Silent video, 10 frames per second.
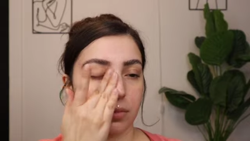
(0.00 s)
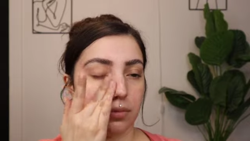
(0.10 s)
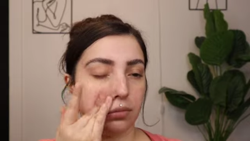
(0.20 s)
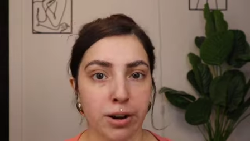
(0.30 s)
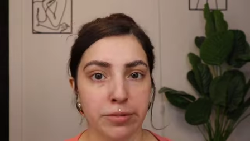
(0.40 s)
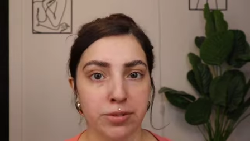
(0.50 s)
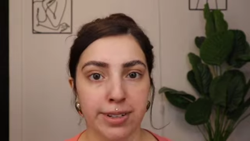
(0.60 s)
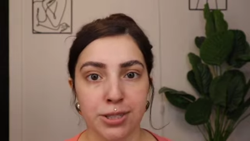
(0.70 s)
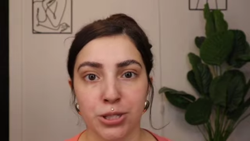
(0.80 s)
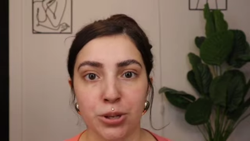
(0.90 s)
Before I move
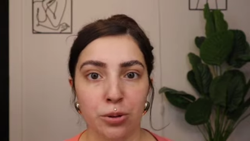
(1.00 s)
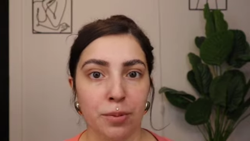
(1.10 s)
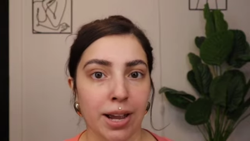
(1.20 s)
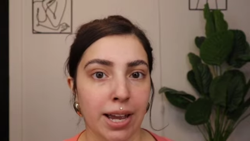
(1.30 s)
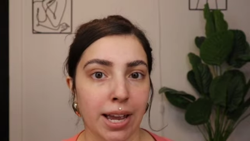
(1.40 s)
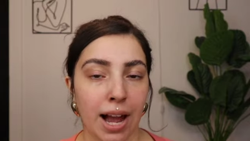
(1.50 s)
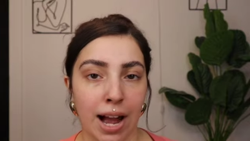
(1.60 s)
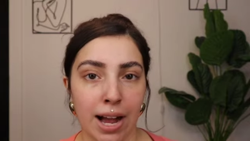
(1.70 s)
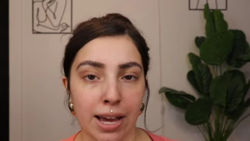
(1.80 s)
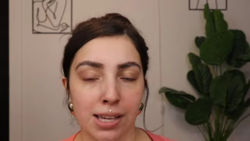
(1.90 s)
on to my
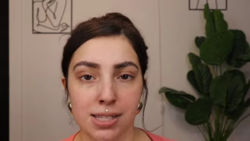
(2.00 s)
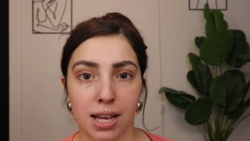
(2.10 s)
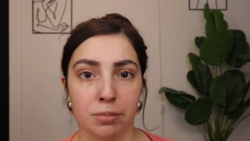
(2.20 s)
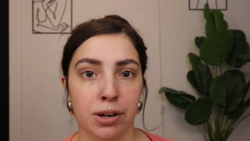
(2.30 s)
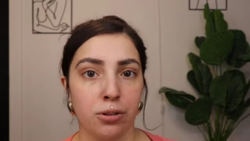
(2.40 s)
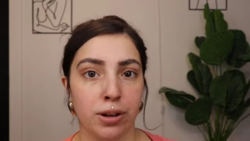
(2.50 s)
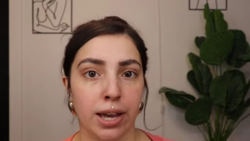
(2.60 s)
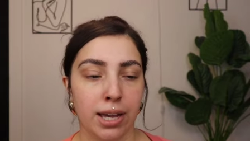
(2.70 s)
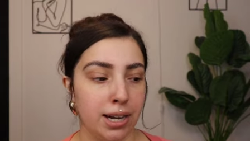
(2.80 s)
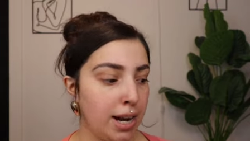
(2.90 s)
eyes, I'm gonna go
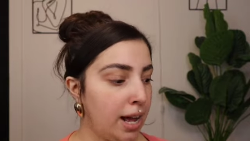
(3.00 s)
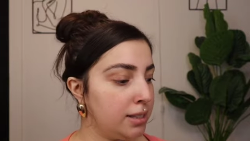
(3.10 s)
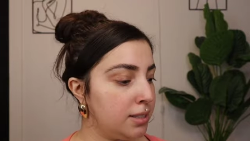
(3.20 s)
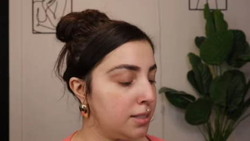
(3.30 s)
ahead and add